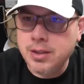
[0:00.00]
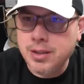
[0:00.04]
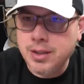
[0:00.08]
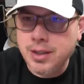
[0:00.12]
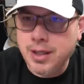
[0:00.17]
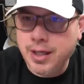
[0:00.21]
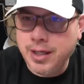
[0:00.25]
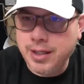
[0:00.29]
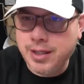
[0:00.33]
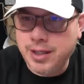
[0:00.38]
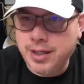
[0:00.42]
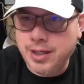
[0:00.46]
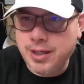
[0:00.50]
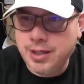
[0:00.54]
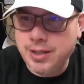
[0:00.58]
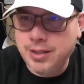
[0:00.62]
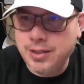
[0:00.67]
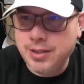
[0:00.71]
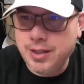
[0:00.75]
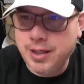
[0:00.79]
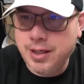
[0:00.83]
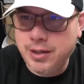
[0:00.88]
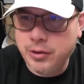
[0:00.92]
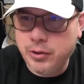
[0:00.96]
hey, Karen,
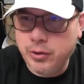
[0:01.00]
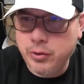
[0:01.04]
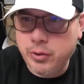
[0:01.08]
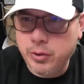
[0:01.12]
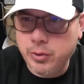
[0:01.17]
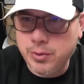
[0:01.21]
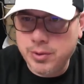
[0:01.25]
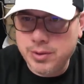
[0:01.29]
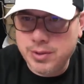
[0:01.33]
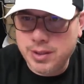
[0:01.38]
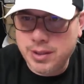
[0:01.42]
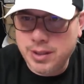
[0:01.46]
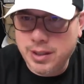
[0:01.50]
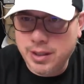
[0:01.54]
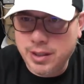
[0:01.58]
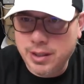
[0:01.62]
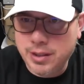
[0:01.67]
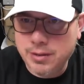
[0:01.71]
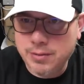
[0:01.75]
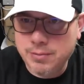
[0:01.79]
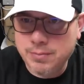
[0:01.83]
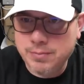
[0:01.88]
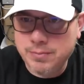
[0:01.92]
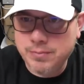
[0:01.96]
how you doing
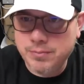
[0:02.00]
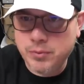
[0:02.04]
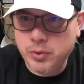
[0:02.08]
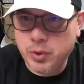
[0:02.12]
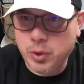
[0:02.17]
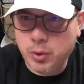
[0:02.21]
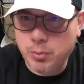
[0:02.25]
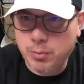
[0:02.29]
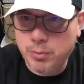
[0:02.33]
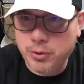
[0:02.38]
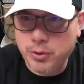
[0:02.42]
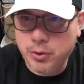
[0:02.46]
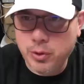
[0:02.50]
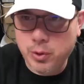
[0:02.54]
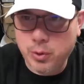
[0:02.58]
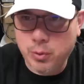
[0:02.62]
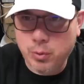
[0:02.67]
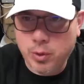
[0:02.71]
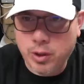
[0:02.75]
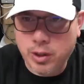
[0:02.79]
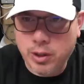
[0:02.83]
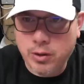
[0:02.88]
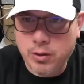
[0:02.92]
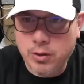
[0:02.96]
today? Hope you're doing
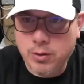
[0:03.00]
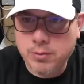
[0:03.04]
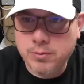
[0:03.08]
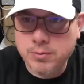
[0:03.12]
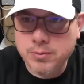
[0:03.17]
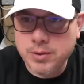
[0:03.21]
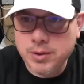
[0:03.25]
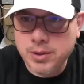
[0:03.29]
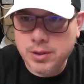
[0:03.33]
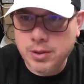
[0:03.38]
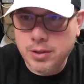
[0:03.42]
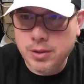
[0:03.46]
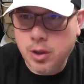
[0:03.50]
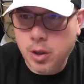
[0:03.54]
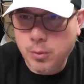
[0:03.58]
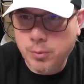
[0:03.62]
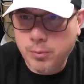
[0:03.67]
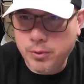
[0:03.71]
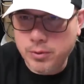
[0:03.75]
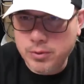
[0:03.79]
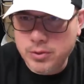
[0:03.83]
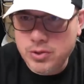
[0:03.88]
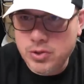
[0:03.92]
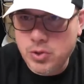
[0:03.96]
well. Hope
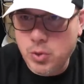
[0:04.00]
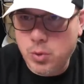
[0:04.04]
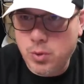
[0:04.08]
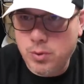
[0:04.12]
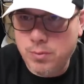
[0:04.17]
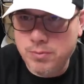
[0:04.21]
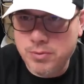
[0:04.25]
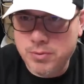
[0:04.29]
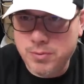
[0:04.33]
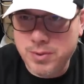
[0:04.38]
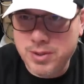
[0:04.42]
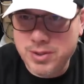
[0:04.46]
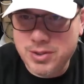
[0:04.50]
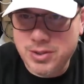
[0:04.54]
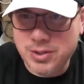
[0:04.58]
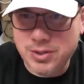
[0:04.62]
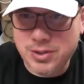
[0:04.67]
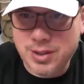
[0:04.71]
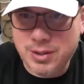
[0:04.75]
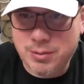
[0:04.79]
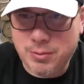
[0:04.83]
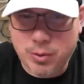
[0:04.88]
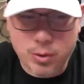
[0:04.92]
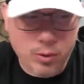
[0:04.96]
those storms miss you
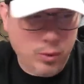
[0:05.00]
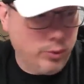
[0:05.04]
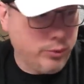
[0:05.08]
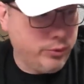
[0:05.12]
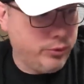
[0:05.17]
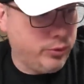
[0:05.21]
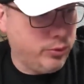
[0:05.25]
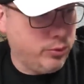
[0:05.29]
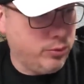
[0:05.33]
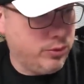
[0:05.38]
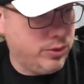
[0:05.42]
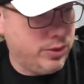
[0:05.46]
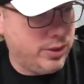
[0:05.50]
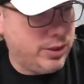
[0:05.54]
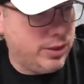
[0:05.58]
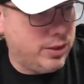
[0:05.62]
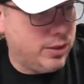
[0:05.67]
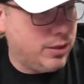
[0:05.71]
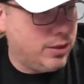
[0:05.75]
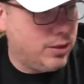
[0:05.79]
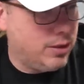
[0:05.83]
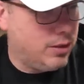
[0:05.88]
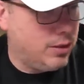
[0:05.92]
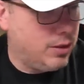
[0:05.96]
that rolled through
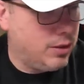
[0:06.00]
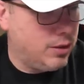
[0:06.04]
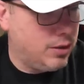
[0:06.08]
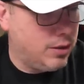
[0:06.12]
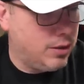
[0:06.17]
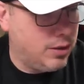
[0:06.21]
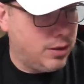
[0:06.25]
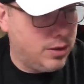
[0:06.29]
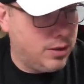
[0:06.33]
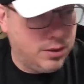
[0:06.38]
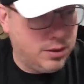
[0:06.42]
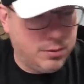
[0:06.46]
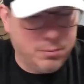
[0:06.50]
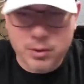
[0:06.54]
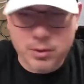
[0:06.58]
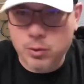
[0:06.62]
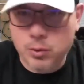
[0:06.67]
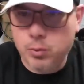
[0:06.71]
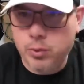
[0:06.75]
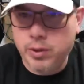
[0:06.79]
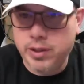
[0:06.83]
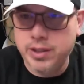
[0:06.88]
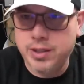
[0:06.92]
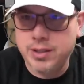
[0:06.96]
the
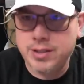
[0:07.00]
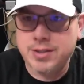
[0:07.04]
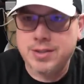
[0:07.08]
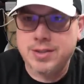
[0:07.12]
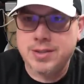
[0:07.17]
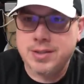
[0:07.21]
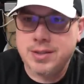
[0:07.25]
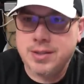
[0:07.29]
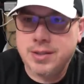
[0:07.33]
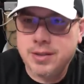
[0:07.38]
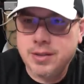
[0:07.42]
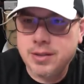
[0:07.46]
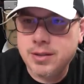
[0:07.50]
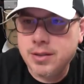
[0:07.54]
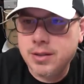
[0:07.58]
Midwest.